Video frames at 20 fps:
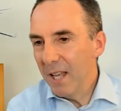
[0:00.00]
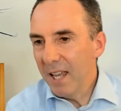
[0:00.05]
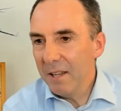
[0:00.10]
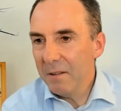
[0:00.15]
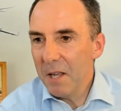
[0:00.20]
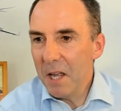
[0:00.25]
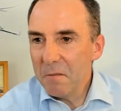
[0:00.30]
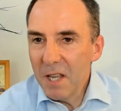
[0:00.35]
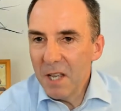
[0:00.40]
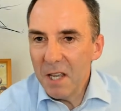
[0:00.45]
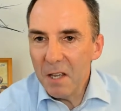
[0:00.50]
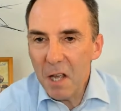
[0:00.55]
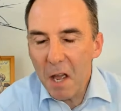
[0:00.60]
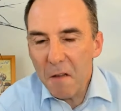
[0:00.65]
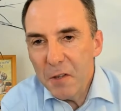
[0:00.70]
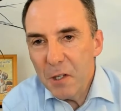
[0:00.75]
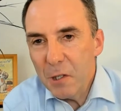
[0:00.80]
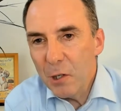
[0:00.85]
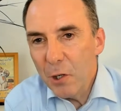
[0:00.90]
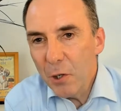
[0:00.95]
If you
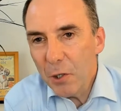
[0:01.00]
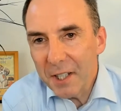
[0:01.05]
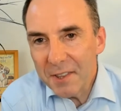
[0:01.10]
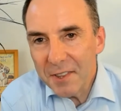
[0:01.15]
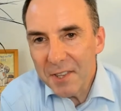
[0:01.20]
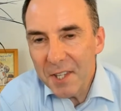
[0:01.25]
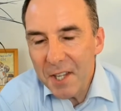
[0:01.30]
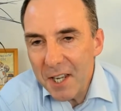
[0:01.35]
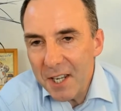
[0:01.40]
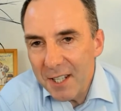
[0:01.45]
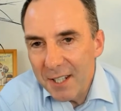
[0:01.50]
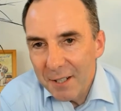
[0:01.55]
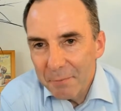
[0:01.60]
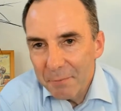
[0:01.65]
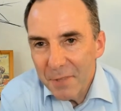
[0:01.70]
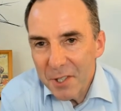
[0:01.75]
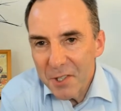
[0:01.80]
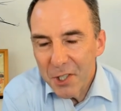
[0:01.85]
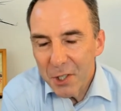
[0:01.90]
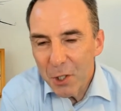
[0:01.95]
look at the
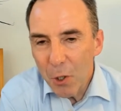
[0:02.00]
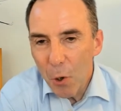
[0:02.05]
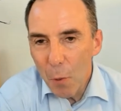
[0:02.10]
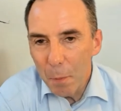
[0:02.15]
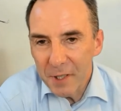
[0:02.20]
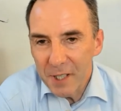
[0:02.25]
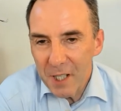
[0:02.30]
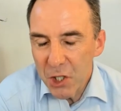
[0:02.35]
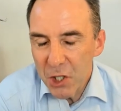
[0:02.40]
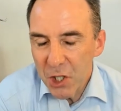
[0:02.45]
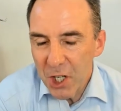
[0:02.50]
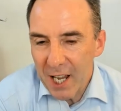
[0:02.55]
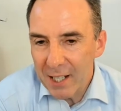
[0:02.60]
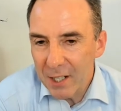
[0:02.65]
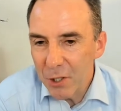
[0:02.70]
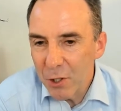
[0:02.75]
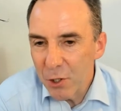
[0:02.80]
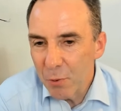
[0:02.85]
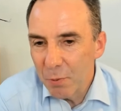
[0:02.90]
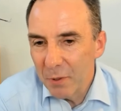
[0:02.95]
scope of the
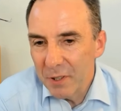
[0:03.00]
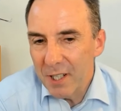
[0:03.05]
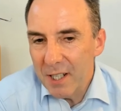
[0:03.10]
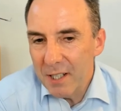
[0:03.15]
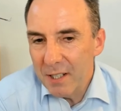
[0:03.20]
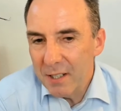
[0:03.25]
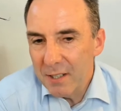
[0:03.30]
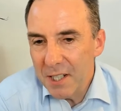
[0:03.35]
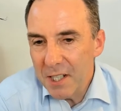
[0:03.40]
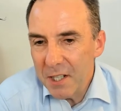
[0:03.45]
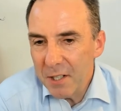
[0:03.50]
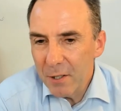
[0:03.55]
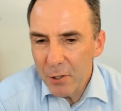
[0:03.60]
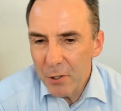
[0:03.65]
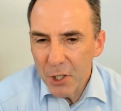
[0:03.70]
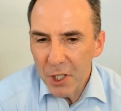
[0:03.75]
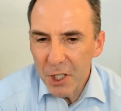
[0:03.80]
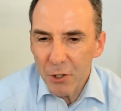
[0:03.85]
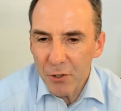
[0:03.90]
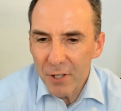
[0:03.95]
challenge with the
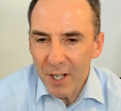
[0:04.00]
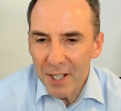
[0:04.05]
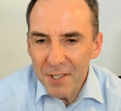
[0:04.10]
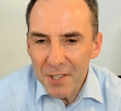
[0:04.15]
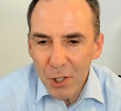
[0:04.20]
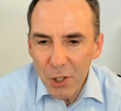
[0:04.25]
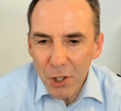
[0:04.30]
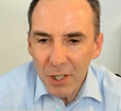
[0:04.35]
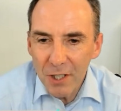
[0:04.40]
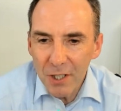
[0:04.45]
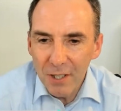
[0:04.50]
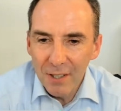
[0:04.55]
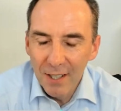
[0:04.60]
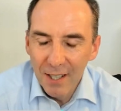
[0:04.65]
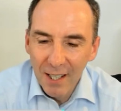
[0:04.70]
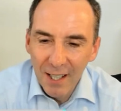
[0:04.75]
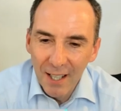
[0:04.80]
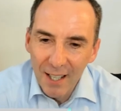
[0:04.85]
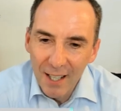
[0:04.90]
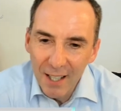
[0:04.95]
energy transition,
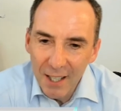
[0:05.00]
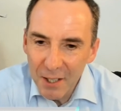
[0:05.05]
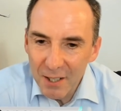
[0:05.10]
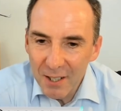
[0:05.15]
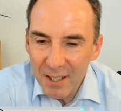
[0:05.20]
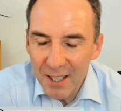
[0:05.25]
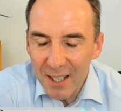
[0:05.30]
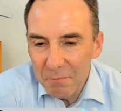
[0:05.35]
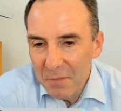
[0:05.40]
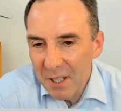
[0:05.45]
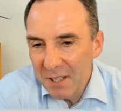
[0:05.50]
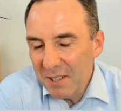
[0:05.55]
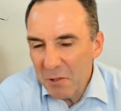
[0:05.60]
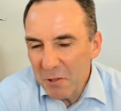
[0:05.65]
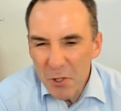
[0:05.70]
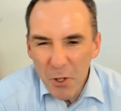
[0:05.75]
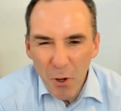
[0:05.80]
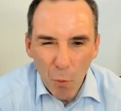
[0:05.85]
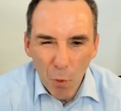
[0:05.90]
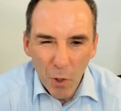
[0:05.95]
there's
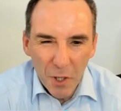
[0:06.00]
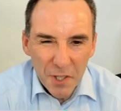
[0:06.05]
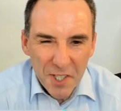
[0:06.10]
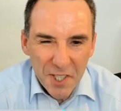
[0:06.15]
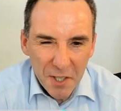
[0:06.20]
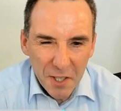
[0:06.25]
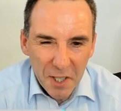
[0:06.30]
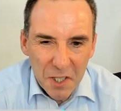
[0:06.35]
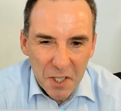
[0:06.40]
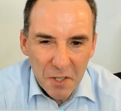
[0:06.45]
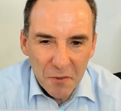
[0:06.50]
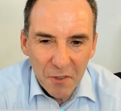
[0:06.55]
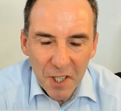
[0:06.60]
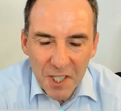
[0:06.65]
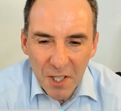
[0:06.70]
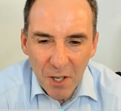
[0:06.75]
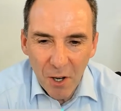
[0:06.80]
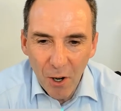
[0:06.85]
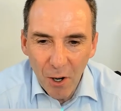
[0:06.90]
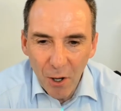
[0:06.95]
no one size fits
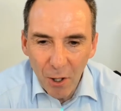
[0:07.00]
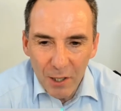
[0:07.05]
all.